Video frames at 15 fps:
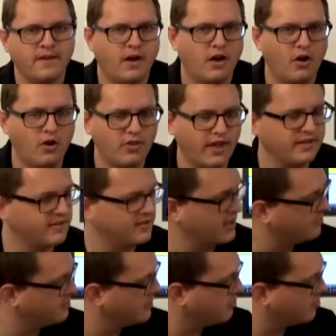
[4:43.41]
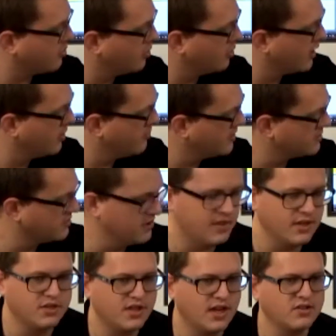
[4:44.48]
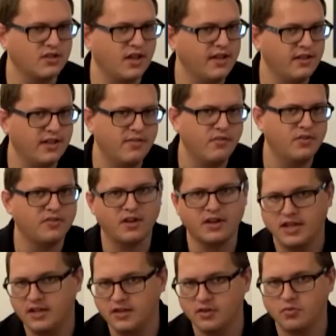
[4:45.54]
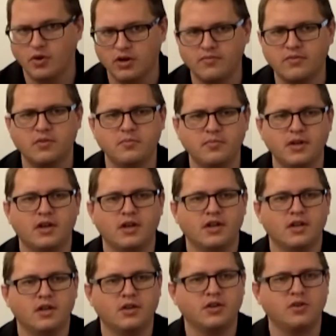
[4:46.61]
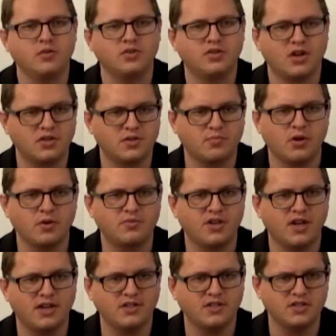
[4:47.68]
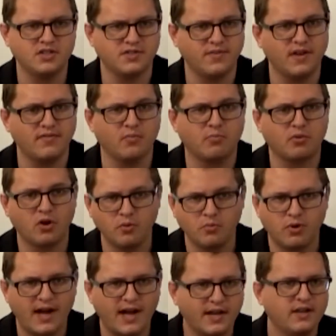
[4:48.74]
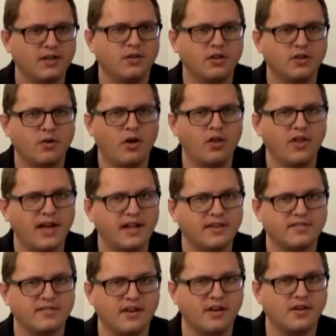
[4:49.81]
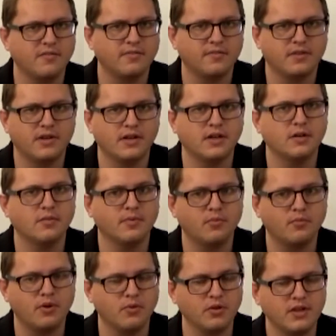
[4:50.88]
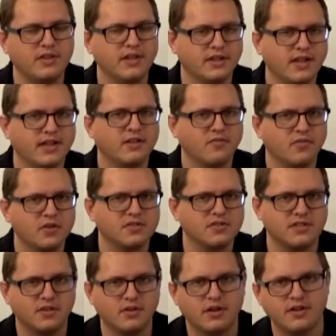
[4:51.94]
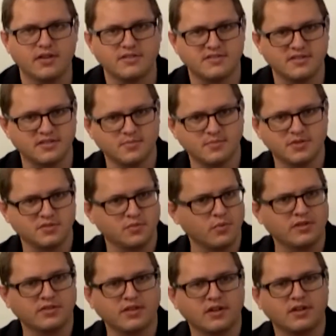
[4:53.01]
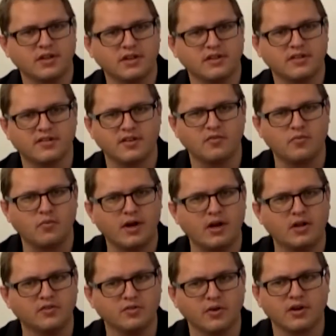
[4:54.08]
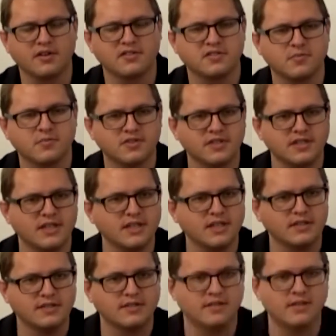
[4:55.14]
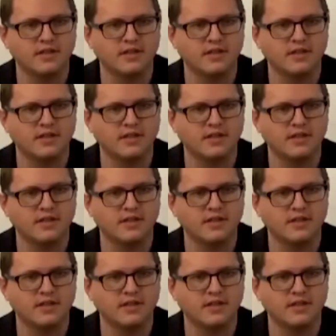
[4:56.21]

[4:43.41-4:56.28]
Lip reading: All that's kept in the programming, so you can change light levels on either one of them. You can do touch probe changes. If you have a probe rack, you can do all that stuff. And we really think that the versatility of the system is what's going to lend itself well to our customers' needs.